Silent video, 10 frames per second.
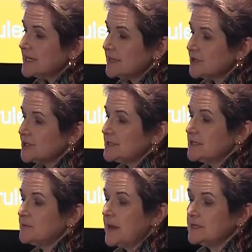intelligence
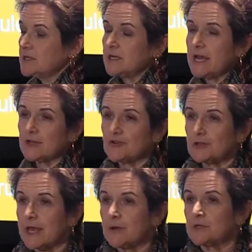is based on
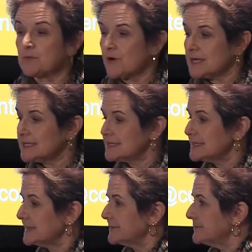natural language
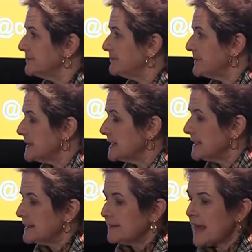processing.
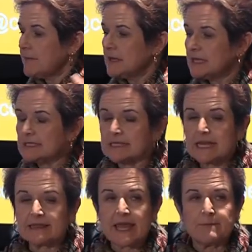That means
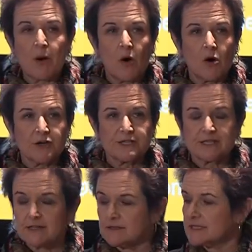that they parse
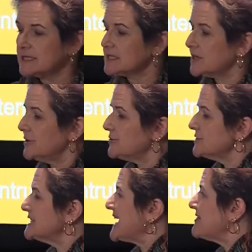sentences to
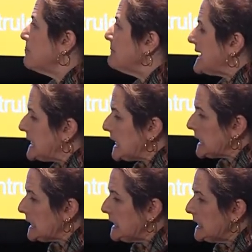understand the
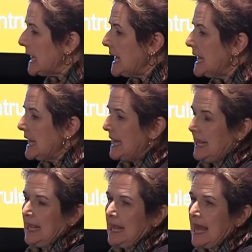meaning
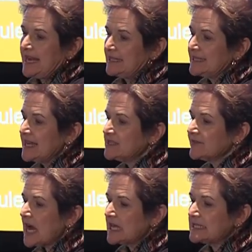and intent of
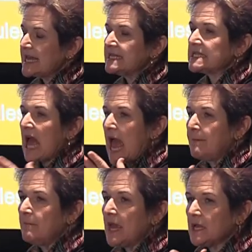content
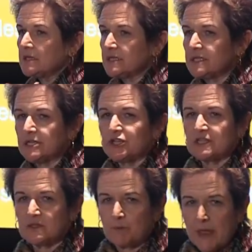and make
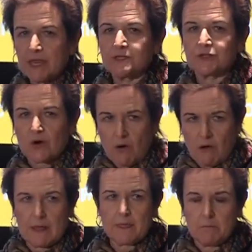decisions based
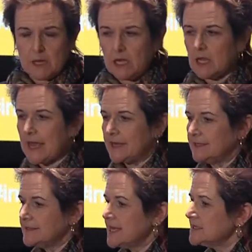on the meaning and
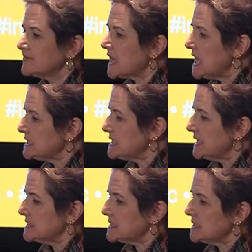intent of
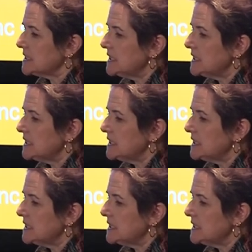content.